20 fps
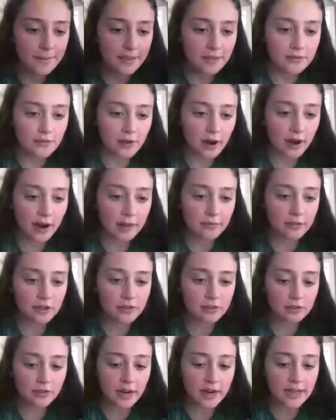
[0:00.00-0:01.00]
Sorry, I'm
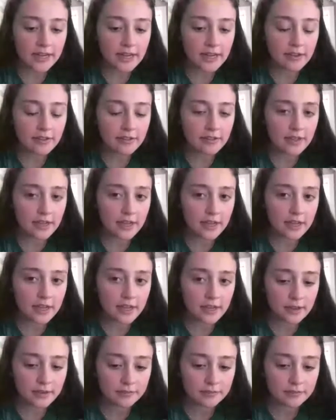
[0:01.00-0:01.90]
just writing the